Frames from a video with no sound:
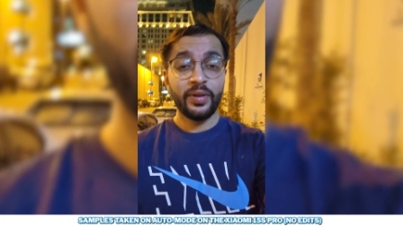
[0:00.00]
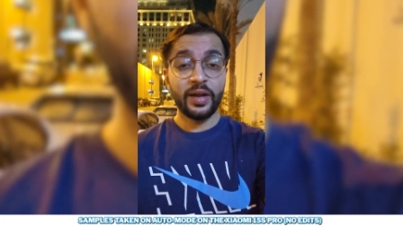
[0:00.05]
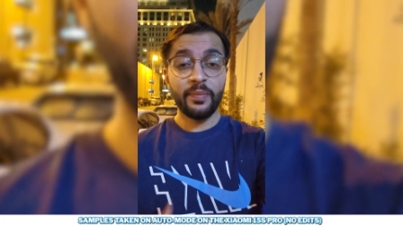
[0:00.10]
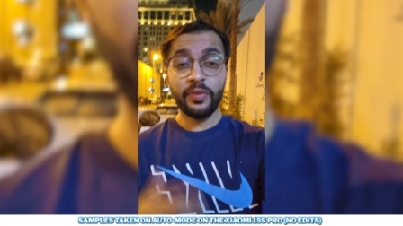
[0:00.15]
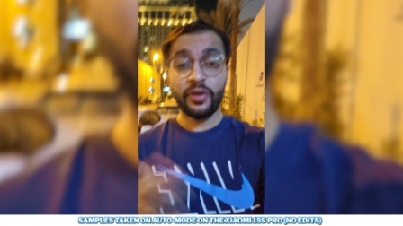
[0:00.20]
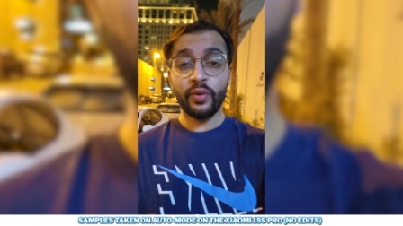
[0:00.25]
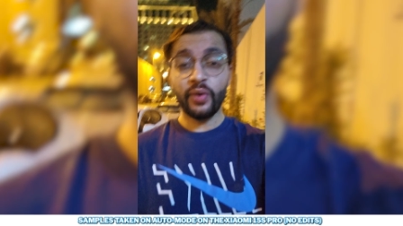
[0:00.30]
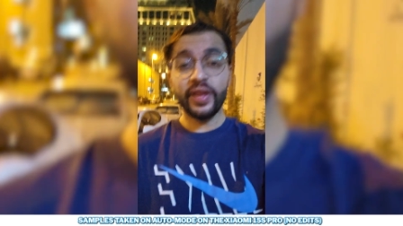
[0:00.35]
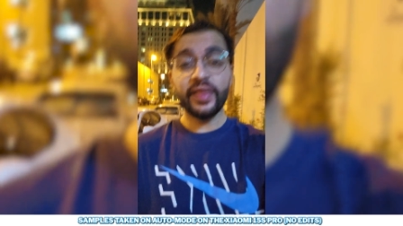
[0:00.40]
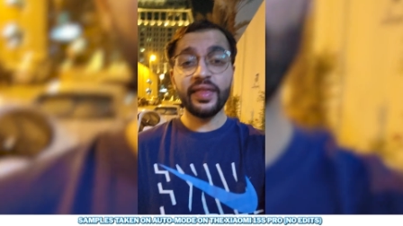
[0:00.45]
But
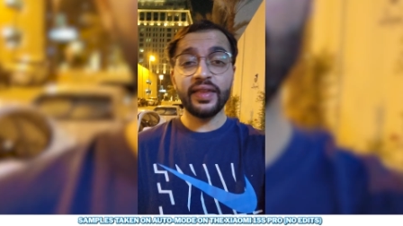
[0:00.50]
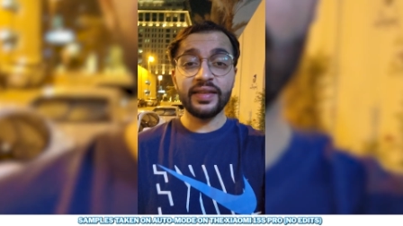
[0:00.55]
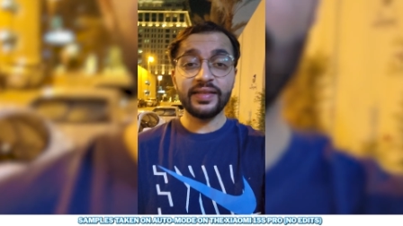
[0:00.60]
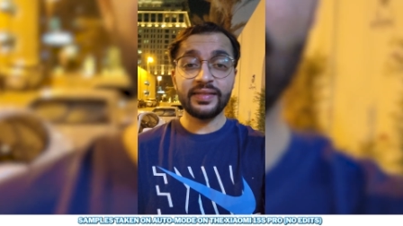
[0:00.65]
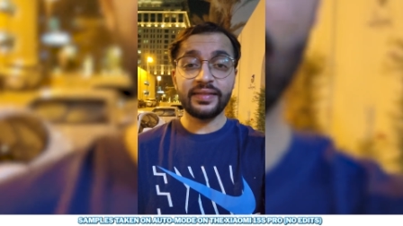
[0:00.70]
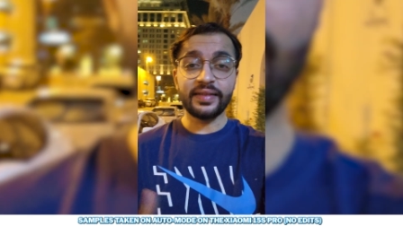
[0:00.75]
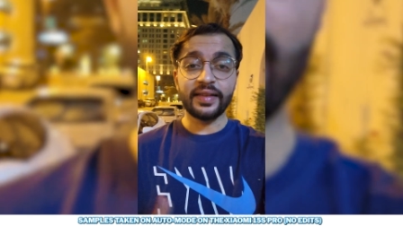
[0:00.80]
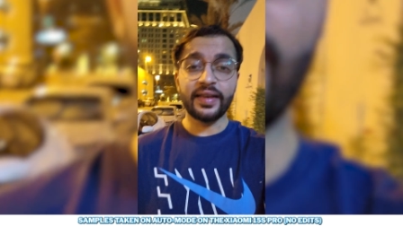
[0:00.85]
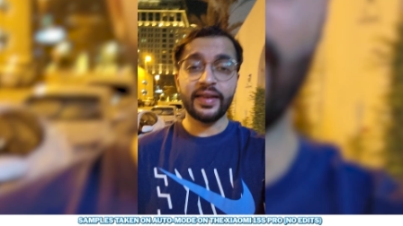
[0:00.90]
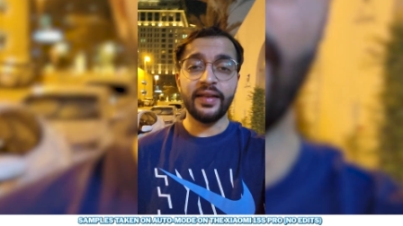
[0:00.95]
I'm throwing
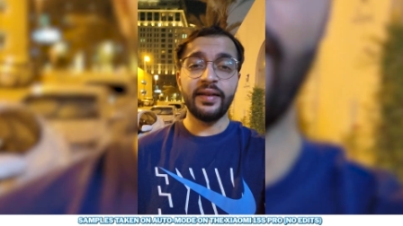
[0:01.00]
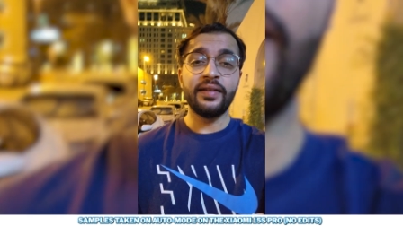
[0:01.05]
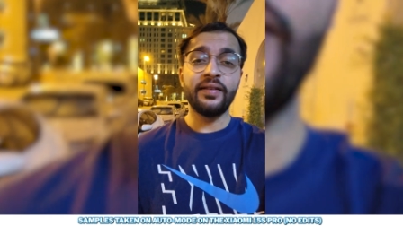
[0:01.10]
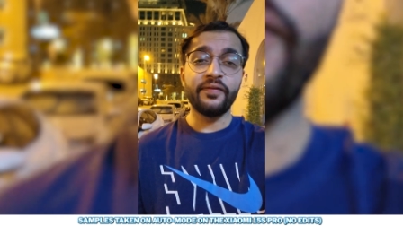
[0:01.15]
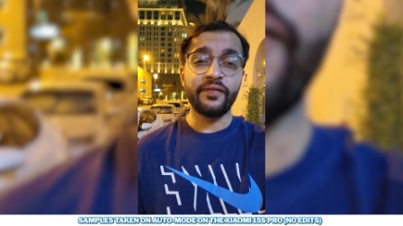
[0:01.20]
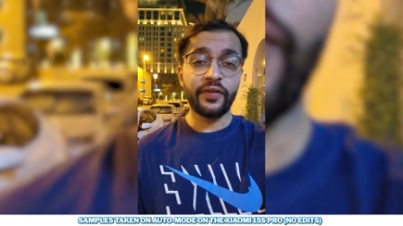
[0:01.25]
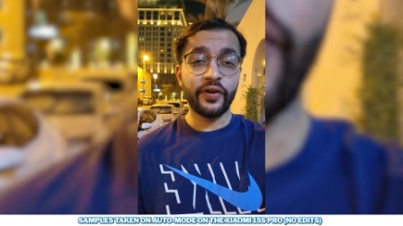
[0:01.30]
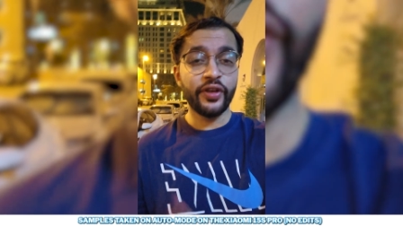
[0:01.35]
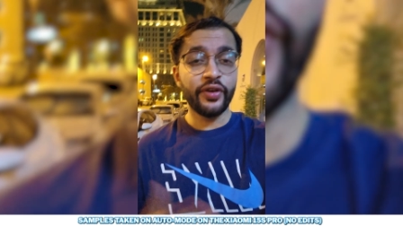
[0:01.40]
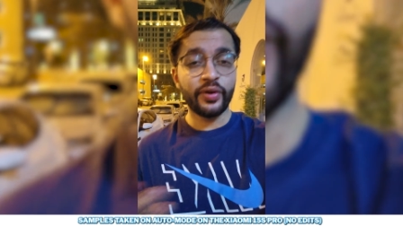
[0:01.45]
this
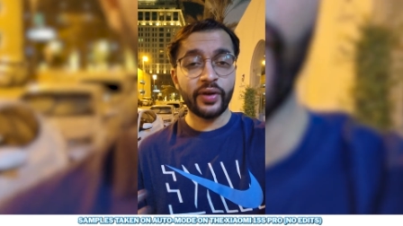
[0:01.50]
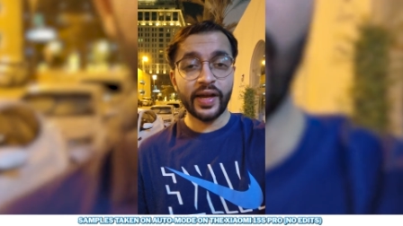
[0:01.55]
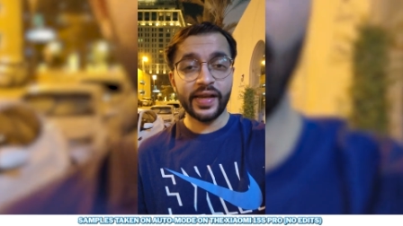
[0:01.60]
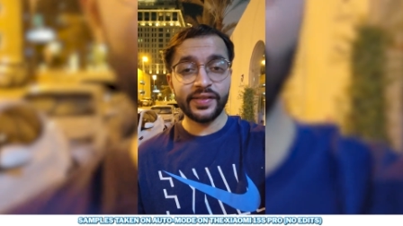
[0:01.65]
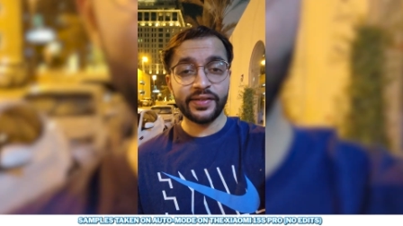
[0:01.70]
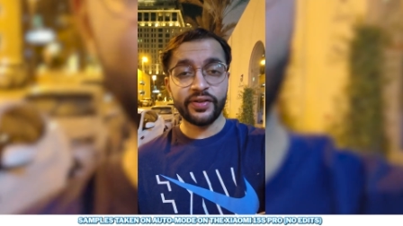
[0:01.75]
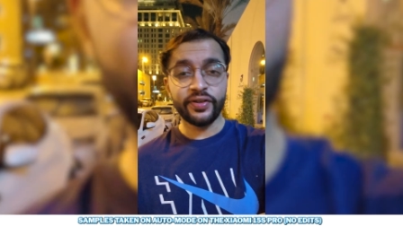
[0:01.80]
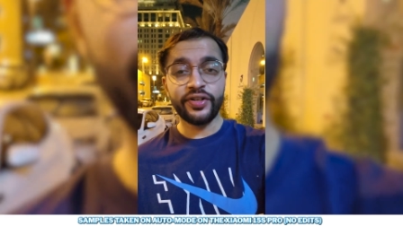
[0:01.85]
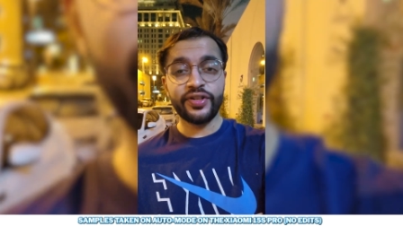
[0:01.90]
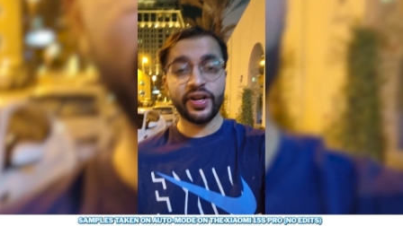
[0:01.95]
in for you
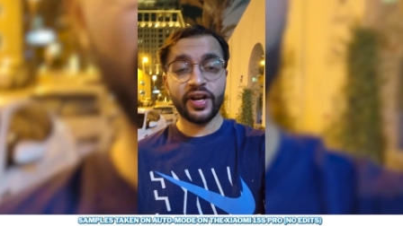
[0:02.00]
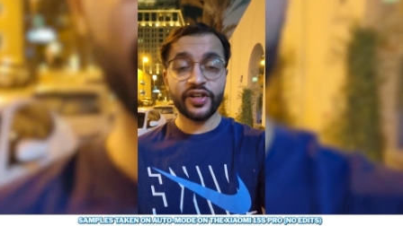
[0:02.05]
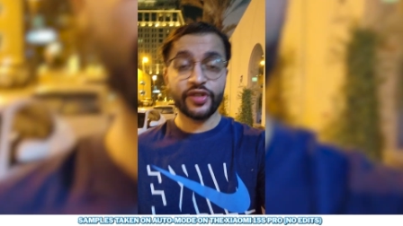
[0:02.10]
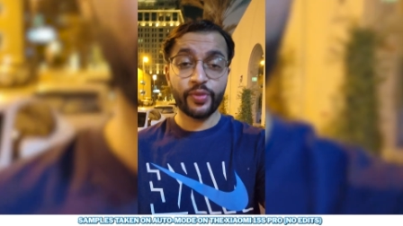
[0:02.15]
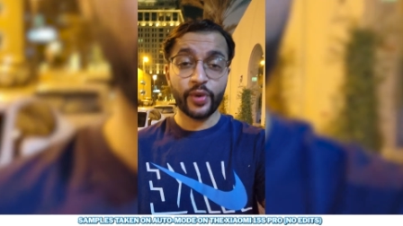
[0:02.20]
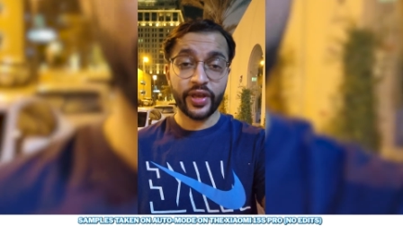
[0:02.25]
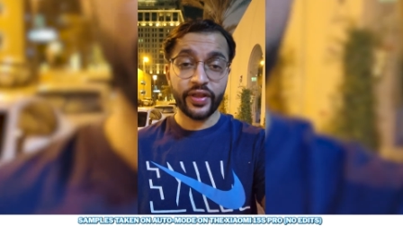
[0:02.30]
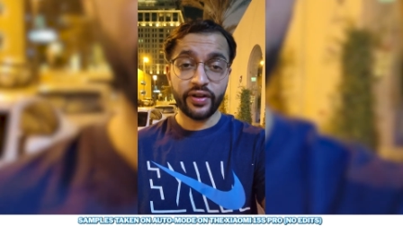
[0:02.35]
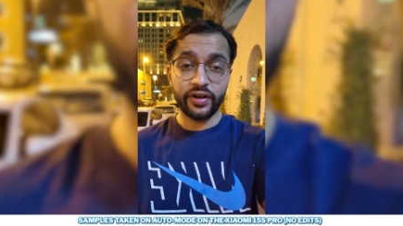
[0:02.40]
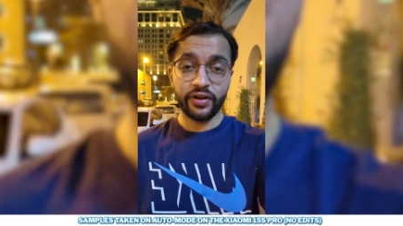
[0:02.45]
guys to judge
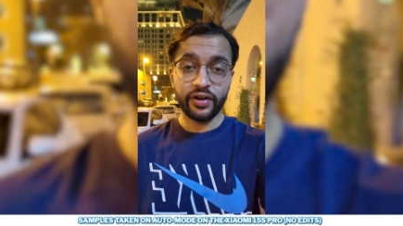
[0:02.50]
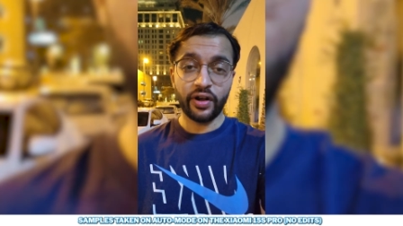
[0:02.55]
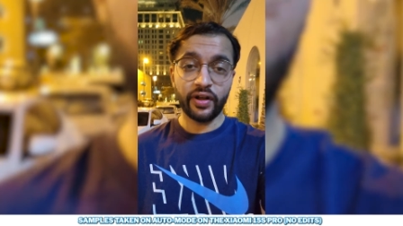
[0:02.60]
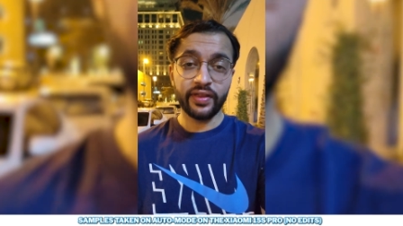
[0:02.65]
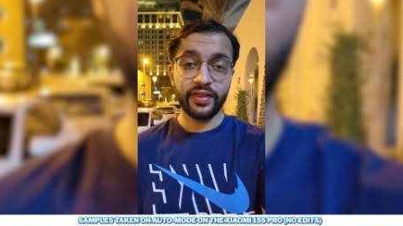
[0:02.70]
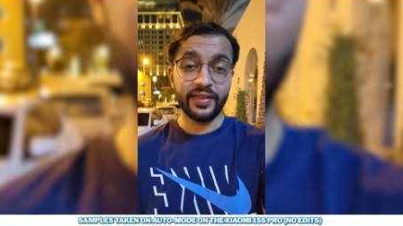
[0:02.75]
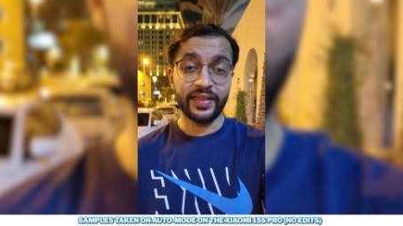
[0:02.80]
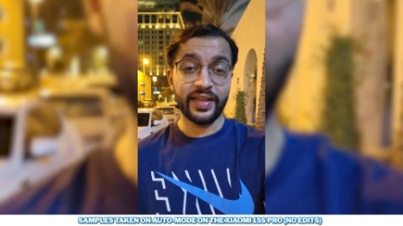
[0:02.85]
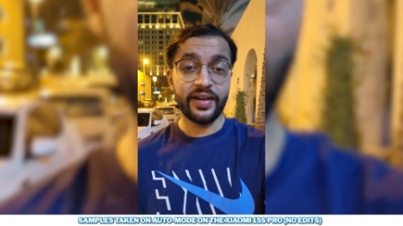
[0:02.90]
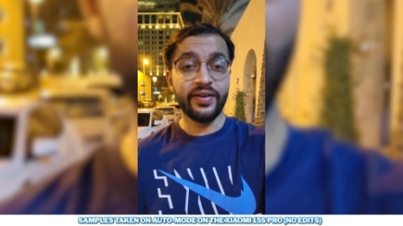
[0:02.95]
whether or
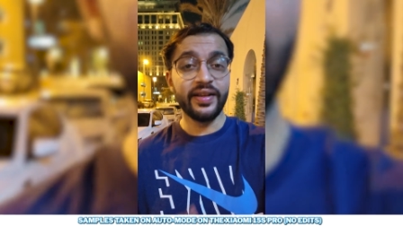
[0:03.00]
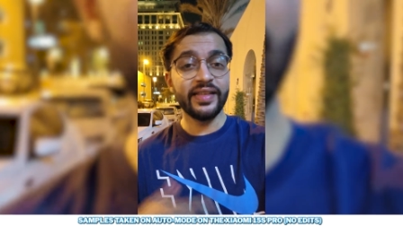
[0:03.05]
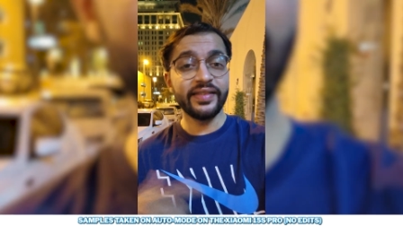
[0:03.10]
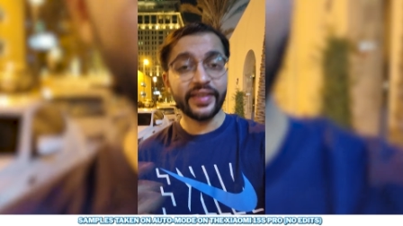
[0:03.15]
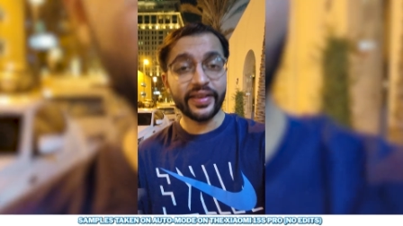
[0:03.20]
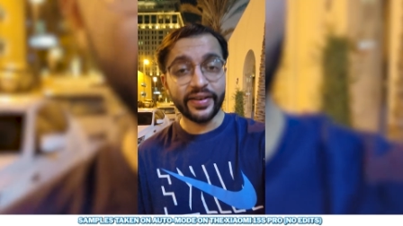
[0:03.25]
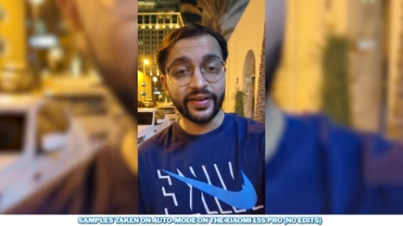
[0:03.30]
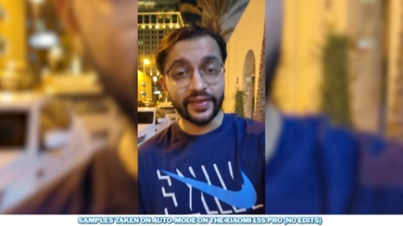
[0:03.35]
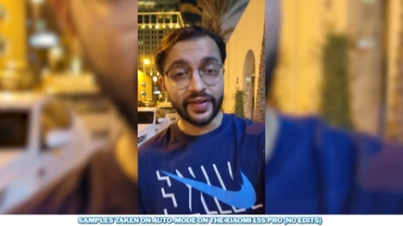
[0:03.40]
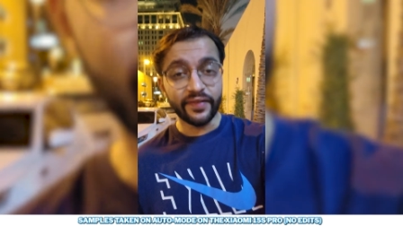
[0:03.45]
not there
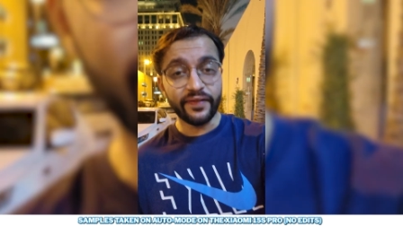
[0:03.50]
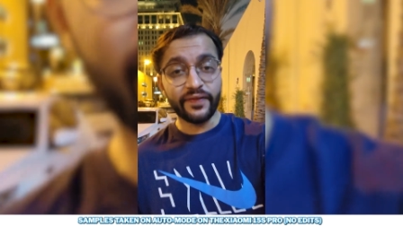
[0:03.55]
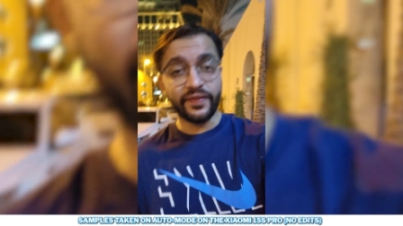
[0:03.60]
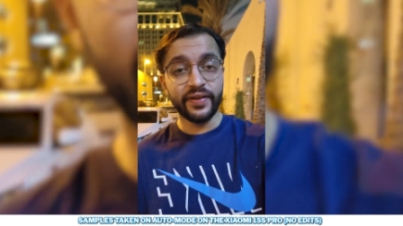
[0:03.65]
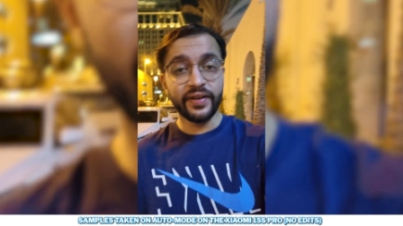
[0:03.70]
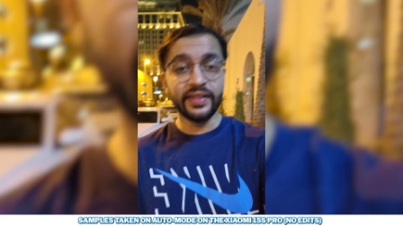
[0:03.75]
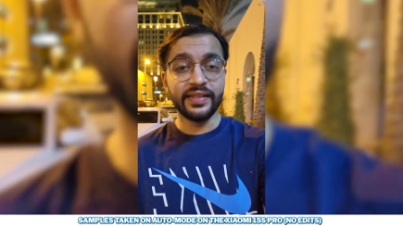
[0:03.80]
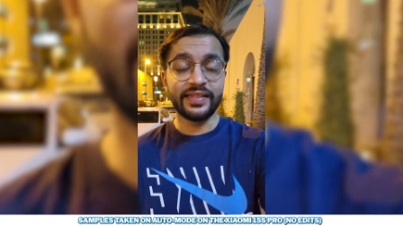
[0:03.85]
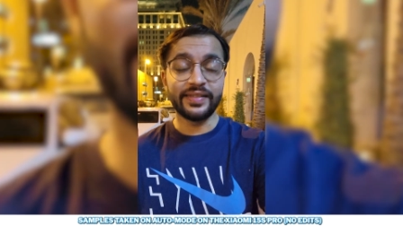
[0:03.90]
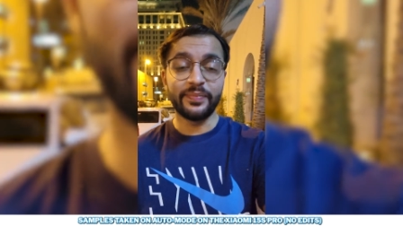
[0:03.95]
is a
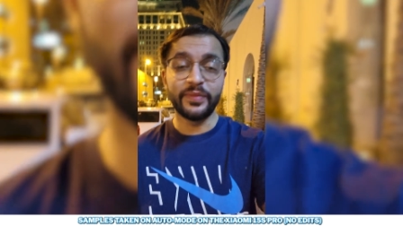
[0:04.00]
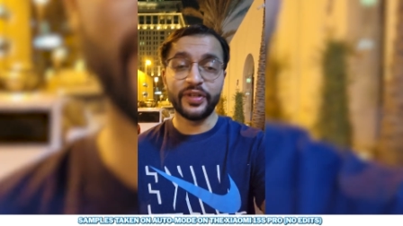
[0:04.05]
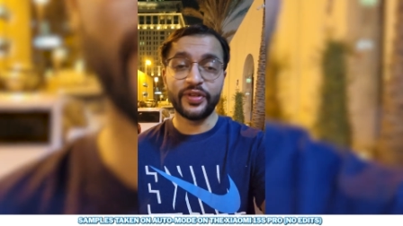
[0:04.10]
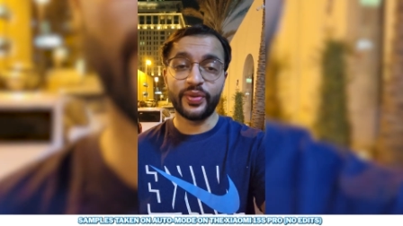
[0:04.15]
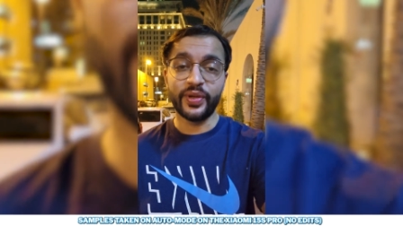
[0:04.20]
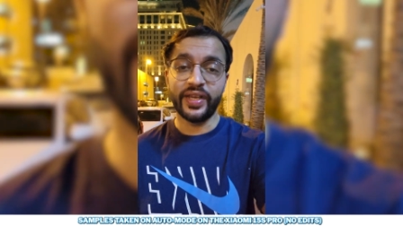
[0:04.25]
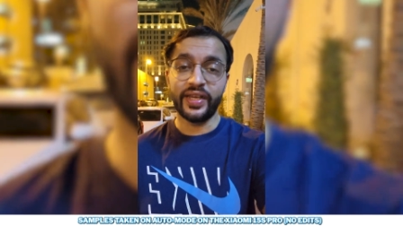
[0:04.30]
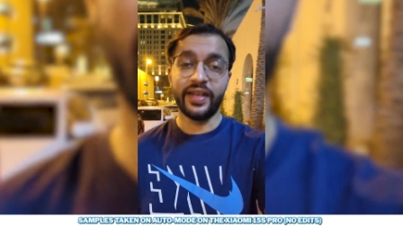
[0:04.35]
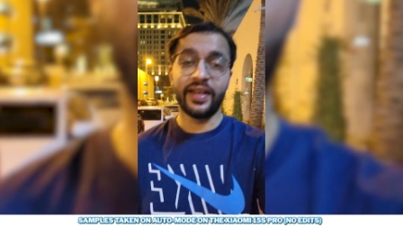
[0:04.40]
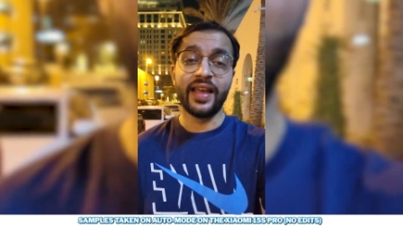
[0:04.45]
difference
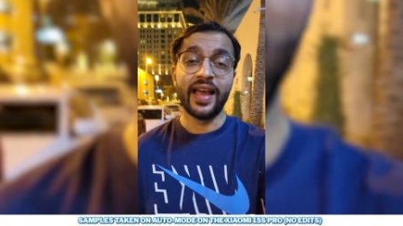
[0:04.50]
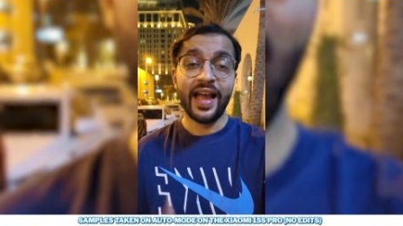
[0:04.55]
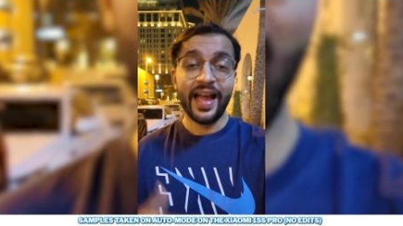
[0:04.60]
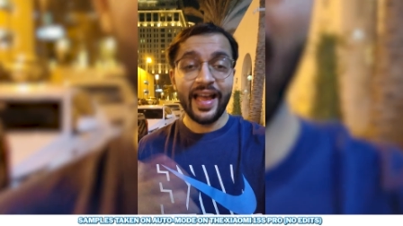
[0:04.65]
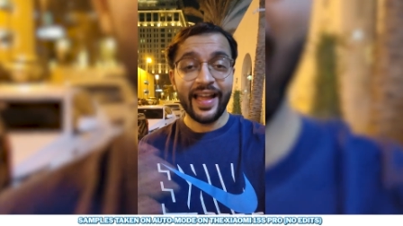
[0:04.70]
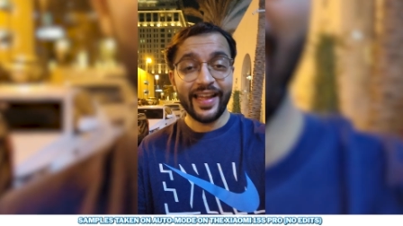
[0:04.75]
between